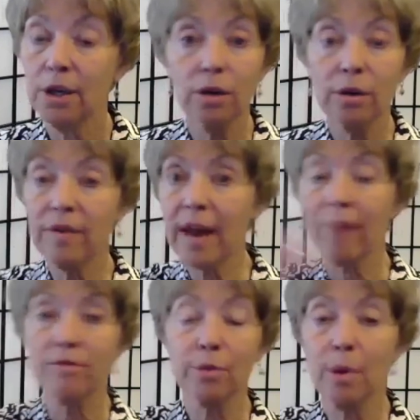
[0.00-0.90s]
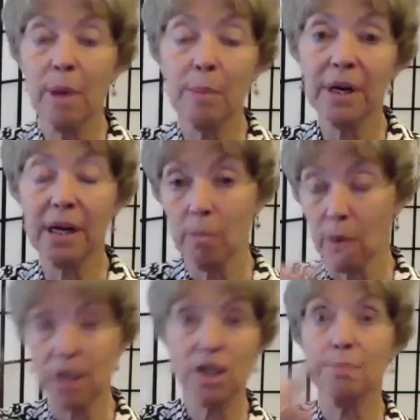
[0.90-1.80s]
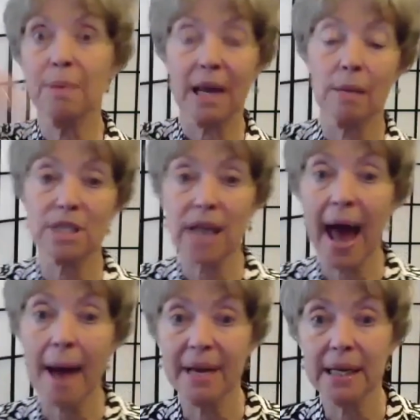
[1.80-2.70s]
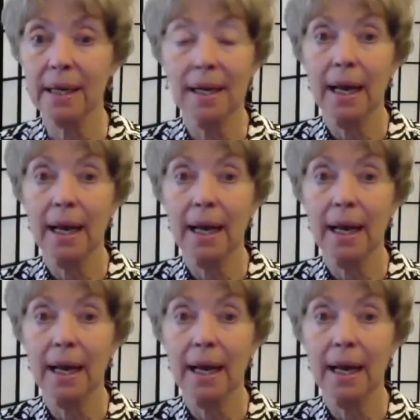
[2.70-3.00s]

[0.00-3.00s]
You don't even have to remember it anymore, it just becomes a habit.